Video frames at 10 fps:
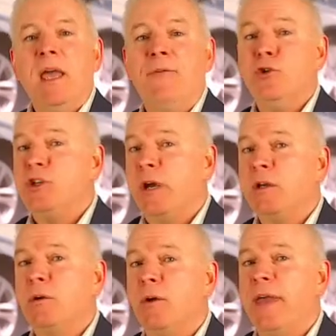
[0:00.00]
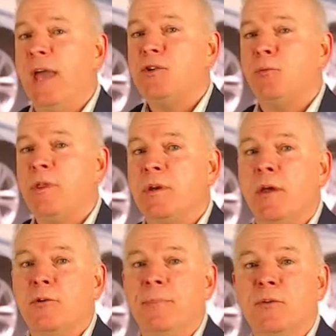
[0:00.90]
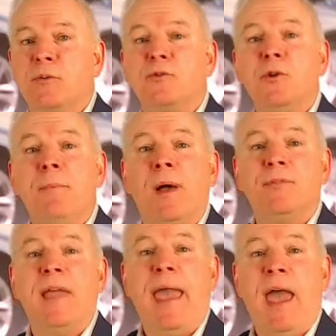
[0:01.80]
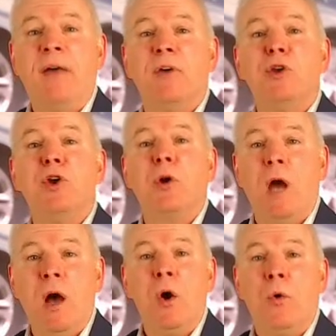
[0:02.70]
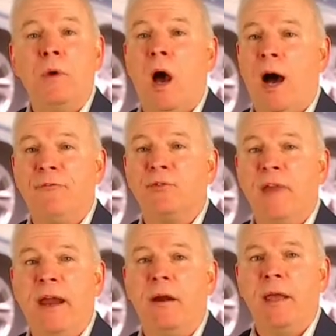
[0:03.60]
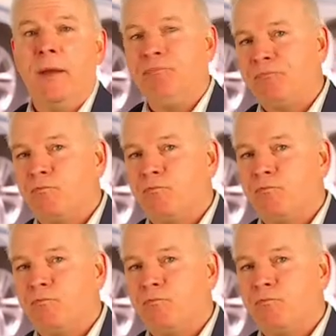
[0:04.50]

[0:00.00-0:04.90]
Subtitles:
If you share your location with another business, you must have your own office area.